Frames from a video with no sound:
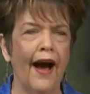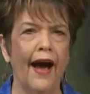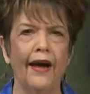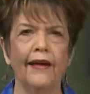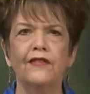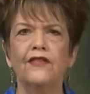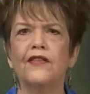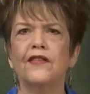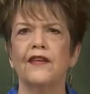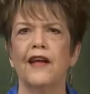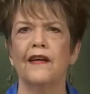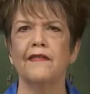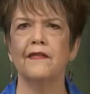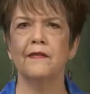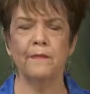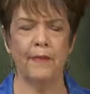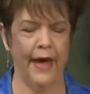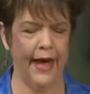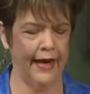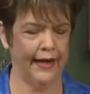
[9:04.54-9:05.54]
I just got
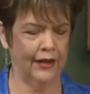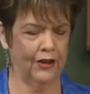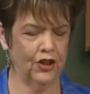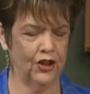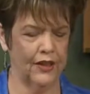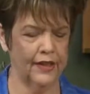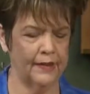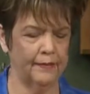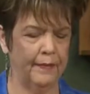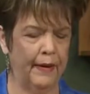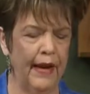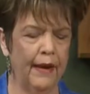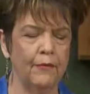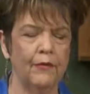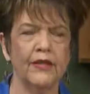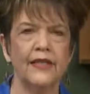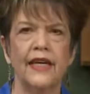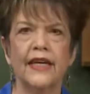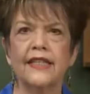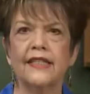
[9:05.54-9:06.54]
some packages, but I'm
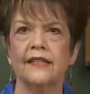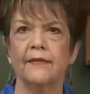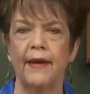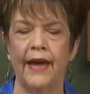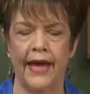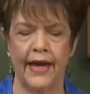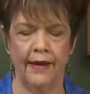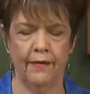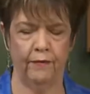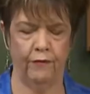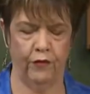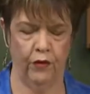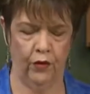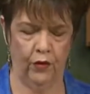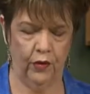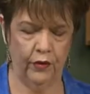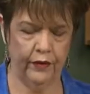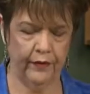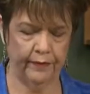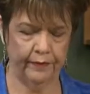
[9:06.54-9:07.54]
gonna take some
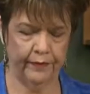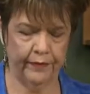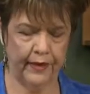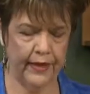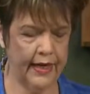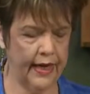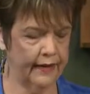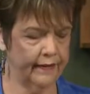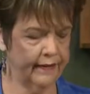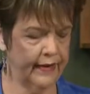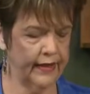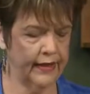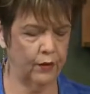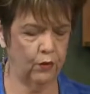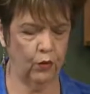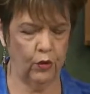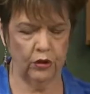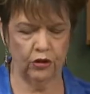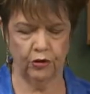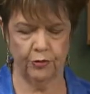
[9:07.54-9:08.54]
handfuls. Yes, I
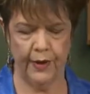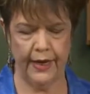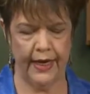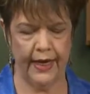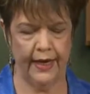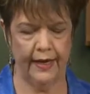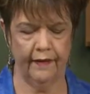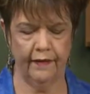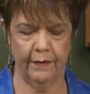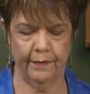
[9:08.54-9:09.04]
did wash my hands,